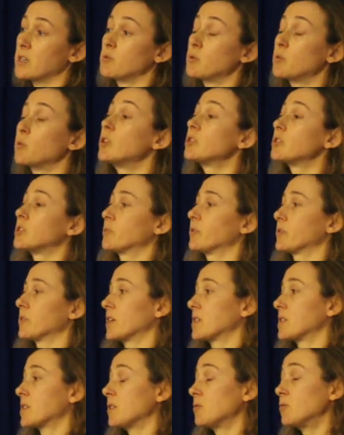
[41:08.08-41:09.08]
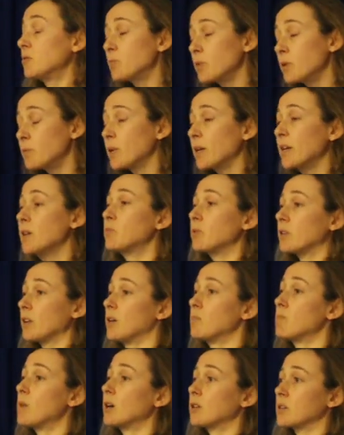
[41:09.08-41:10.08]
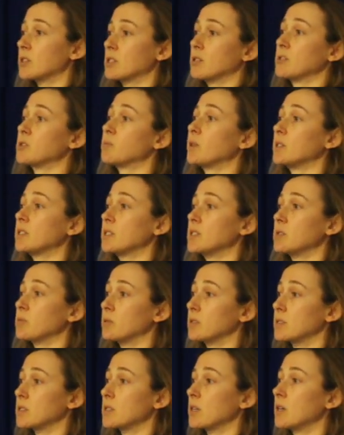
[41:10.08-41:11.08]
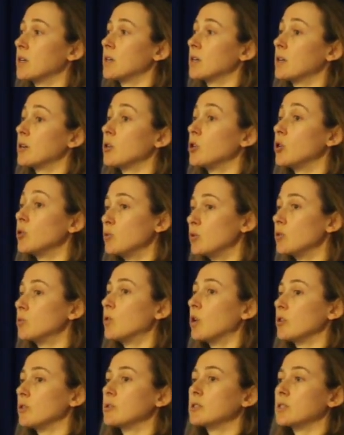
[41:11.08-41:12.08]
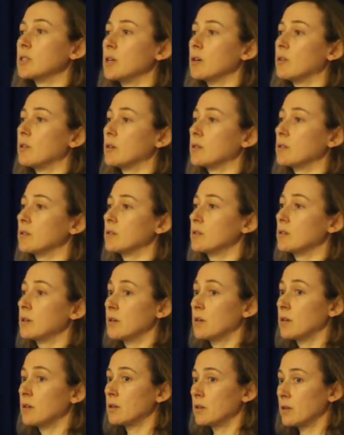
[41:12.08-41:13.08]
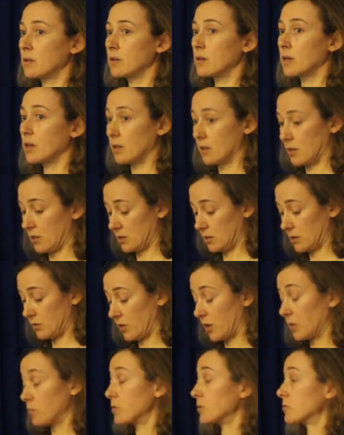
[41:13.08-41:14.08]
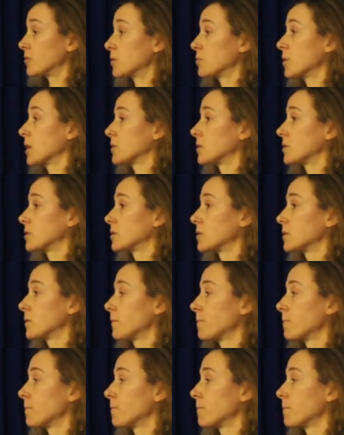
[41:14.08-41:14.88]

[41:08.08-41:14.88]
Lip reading: they would want to progress. There would be people amongst those participants who would want to go on and develop and ring methods.